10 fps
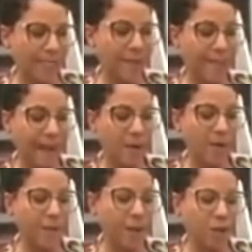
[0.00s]
the
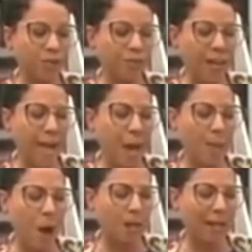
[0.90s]
very first
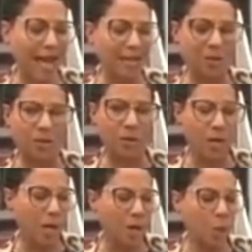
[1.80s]
female broadcaster
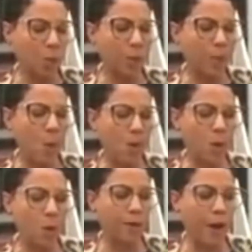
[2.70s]
to
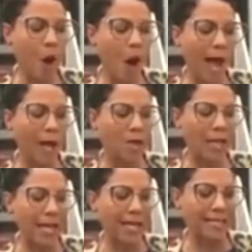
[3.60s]
report on the Ohio
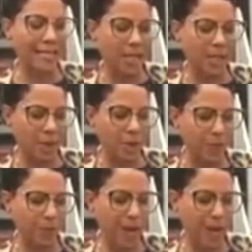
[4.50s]
legislature,